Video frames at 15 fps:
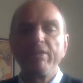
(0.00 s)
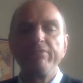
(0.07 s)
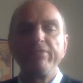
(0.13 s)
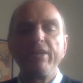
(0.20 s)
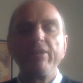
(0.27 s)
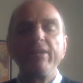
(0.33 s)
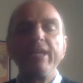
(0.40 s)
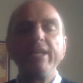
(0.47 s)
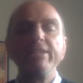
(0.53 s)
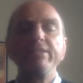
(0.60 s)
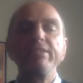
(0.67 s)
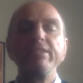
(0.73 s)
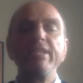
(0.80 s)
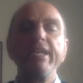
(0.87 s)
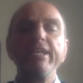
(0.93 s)
Far ahead in
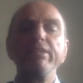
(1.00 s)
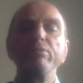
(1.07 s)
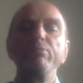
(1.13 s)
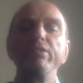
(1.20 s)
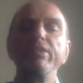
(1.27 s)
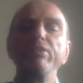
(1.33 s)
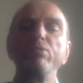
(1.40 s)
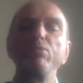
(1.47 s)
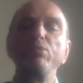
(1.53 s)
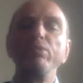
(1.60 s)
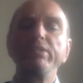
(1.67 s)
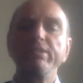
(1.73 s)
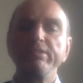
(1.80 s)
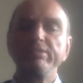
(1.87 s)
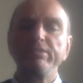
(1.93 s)
the lane, within
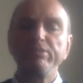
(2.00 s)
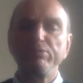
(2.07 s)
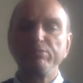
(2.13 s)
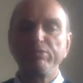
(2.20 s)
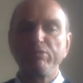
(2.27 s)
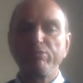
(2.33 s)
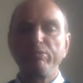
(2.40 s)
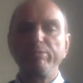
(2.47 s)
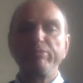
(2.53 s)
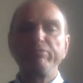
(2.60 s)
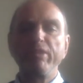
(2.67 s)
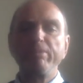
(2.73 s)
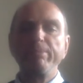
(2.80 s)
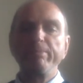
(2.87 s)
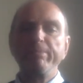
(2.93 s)
calling distance, was a group of
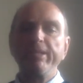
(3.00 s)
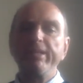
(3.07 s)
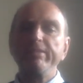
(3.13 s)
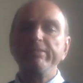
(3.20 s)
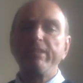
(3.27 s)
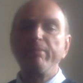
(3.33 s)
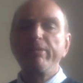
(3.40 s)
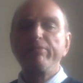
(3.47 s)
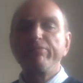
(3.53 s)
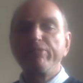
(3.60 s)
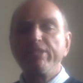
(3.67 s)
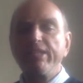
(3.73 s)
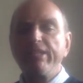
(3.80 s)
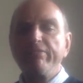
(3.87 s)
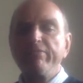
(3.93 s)
rugby players coming for
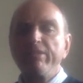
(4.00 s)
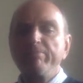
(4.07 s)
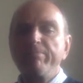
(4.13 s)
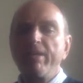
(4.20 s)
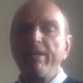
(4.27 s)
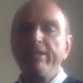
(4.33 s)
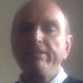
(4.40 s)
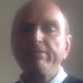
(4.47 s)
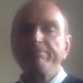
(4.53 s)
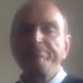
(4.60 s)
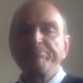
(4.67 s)
an evening pint,